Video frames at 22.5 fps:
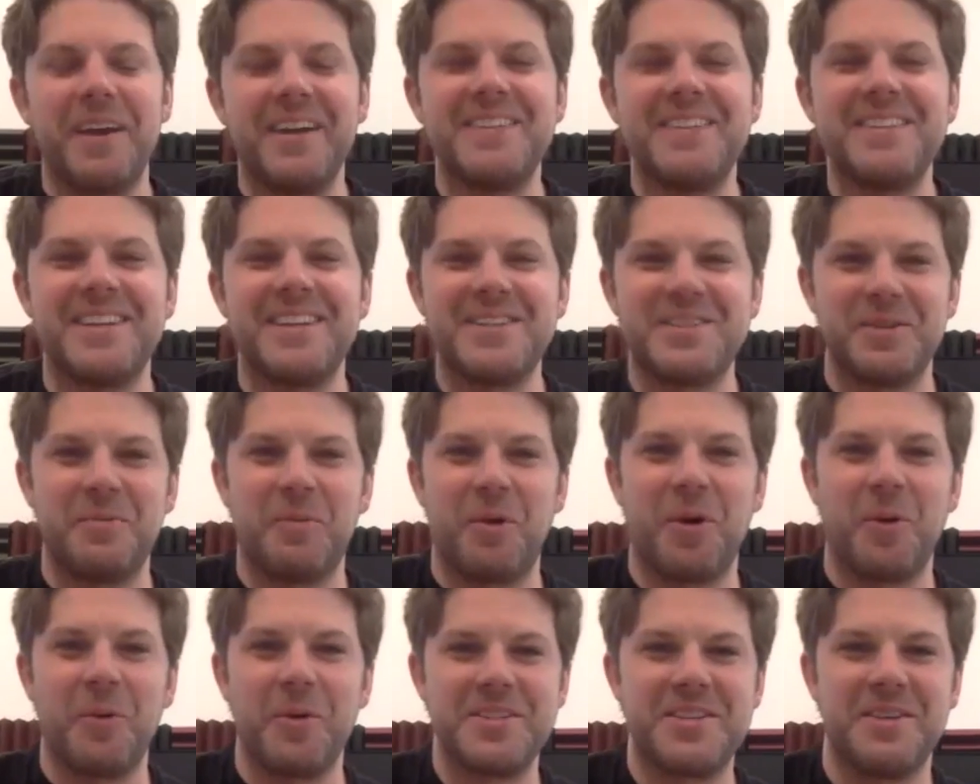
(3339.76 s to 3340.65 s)
attention to
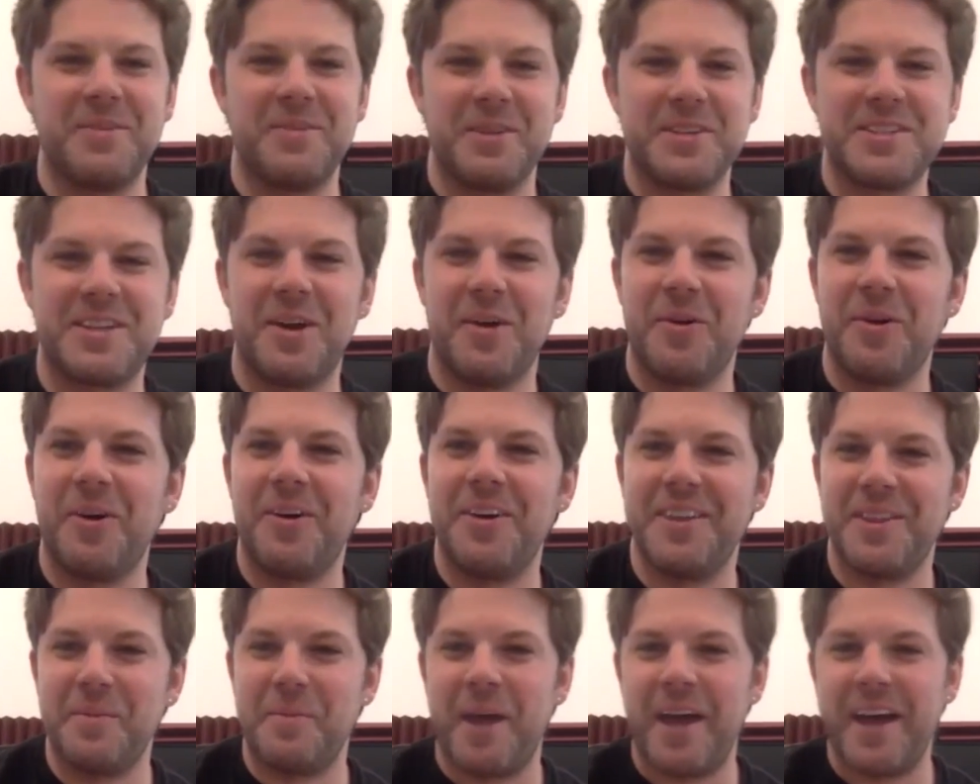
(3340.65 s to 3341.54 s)
more what's going
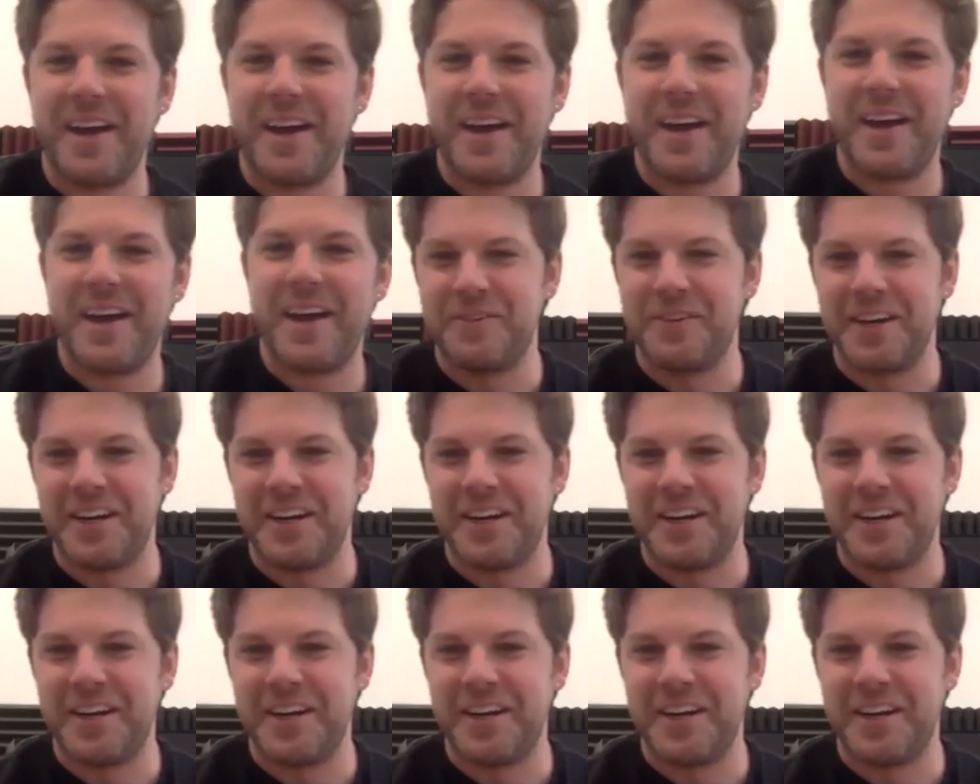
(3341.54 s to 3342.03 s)
on in the background over here.